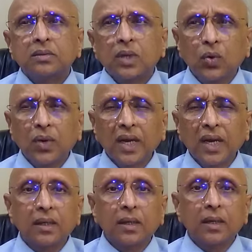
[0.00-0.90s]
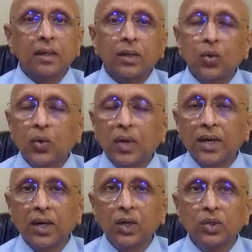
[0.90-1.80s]
You can
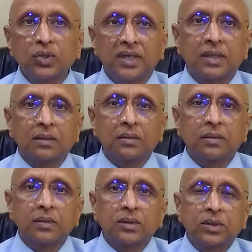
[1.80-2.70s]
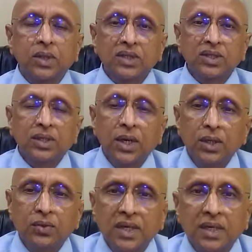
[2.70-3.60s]
reduce it. Just
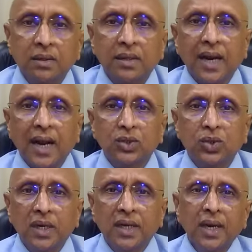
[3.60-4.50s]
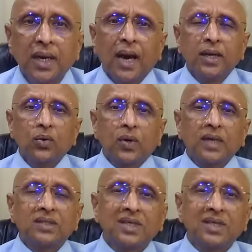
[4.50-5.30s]
reduce it gradually and you can